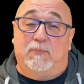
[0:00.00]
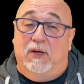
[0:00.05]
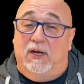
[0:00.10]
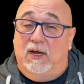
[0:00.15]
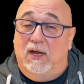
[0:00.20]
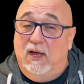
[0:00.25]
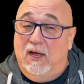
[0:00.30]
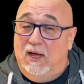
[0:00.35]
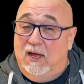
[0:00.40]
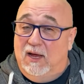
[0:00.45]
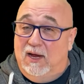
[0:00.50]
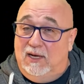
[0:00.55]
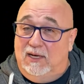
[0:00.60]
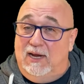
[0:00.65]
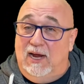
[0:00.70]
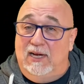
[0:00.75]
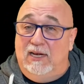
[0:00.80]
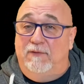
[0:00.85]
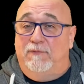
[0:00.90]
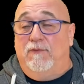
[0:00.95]
But
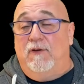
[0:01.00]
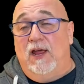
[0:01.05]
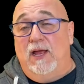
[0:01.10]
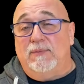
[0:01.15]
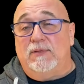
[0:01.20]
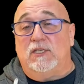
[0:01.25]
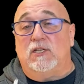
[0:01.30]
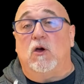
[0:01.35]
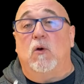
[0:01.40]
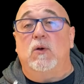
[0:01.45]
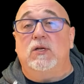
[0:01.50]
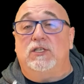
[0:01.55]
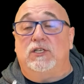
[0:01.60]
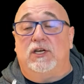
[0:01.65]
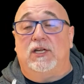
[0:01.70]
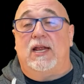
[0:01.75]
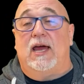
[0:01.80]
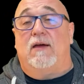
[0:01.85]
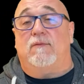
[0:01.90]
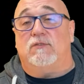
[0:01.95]
90 frames is always a
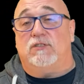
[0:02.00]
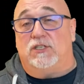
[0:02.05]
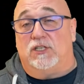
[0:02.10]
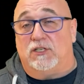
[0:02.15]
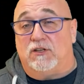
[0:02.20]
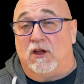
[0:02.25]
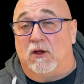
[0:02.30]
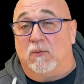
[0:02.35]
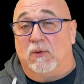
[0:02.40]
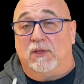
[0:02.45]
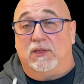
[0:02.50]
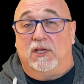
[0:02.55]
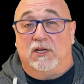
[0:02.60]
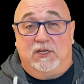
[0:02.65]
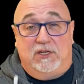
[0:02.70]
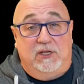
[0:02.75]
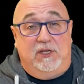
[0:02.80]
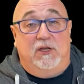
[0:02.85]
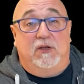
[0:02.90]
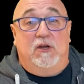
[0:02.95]
good average to start with
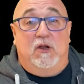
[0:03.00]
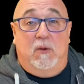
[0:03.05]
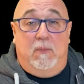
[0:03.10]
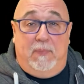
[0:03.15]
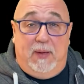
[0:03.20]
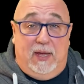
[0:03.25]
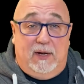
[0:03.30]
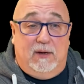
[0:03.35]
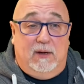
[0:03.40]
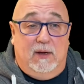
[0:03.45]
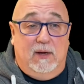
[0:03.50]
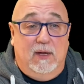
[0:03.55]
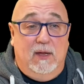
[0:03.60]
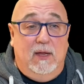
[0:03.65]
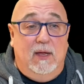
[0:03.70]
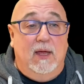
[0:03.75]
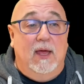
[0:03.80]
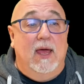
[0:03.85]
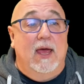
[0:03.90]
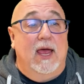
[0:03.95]
until you know better.
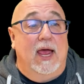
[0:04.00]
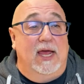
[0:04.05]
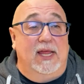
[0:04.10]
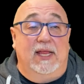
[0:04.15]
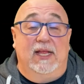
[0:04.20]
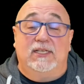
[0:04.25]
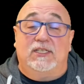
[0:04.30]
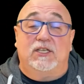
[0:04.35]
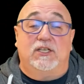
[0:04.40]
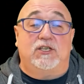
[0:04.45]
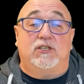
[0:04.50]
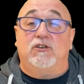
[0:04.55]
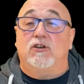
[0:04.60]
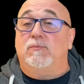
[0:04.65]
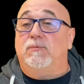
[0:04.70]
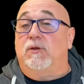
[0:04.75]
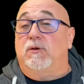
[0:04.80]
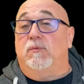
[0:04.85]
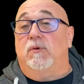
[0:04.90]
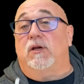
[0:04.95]
And let's
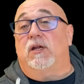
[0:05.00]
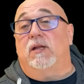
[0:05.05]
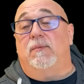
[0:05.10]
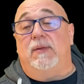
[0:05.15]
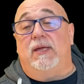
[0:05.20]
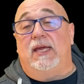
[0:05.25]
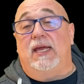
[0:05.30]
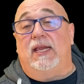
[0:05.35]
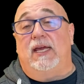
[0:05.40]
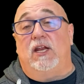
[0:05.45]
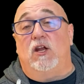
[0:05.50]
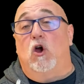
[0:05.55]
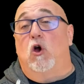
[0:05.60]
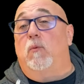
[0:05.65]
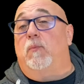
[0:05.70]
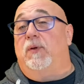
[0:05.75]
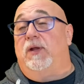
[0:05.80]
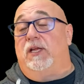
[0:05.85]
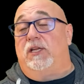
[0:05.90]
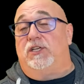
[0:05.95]
assume that we're going to be getting an
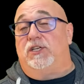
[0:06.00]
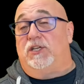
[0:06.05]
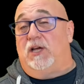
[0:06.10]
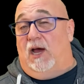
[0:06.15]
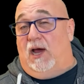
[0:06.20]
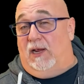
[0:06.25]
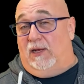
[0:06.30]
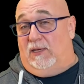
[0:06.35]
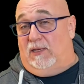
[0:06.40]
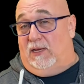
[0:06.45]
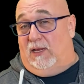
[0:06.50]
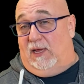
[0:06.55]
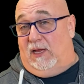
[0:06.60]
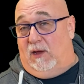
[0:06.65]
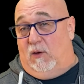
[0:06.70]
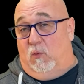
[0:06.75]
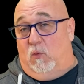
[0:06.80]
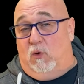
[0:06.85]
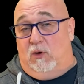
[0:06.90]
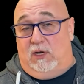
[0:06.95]
opening shot
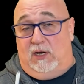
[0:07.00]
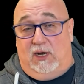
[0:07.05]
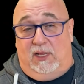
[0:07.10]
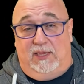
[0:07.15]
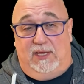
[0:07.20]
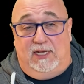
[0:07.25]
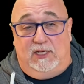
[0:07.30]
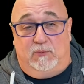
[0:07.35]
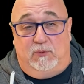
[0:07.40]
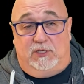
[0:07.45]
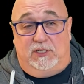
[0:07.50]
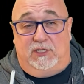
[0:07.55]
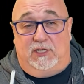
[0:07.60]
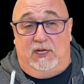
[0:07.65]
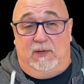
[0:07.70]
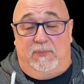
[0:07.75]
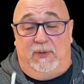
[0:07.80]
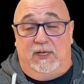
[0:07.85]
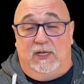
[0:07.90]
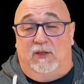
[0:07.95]
awarded on this, which is
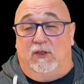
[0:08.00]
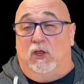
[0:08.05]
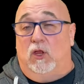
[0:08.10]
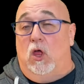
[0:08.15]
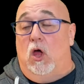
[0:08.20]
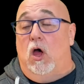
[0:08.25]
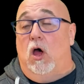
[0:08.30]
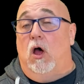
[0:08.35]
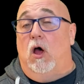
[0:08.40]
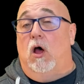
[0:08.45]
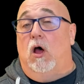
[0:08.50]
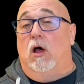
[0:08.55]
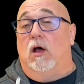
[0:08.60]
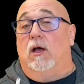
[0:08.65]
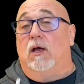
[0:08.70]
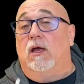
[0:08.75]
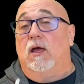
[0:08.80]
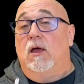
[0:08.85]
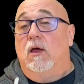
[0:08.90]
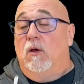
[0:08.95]
going to be a
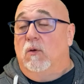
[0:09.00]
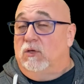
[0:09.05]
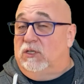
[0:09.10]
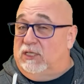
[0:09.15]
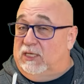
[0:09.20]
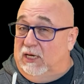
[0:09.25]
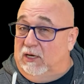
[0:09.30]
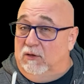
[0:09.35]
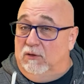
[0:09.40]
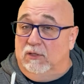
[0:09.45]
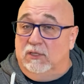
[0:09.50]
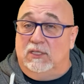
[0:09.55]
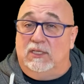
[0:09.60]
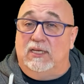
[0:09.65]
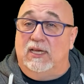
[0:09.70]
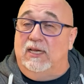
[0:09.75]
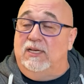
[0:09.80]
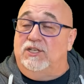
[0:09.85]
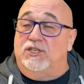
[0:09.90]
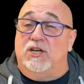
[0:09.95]
long single
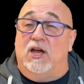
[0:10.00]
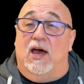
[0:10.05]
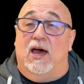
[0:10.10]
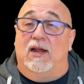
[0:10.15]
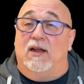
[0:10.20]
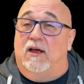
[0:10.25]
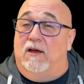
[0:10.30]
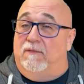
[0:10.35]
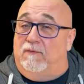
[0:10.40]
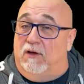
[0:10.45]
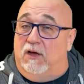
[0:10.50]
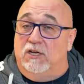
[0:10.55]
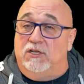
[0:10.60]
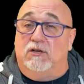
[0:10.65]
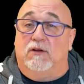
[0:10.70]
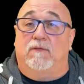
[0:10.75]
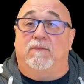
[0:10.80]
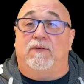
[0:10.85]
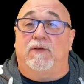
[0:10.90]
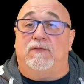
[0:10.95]
shot of
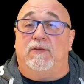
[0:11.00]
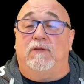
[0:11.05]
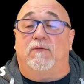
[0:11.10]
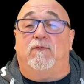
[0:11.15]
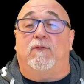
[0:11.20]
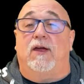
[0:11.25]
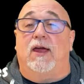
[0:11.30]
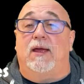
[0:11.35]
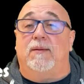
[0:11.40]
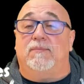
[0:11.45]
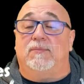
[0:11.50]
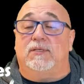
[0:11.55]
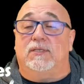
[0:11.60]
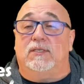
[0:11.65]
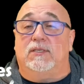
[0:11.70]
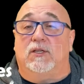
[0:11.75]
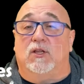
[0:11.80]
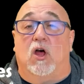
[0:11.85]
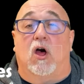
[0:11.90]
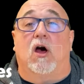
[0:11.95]
150
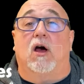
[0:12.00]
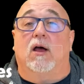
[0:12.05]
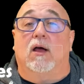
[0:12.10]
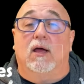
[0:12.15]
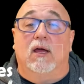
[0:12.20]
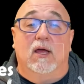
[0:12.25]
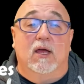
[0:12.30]
frames long.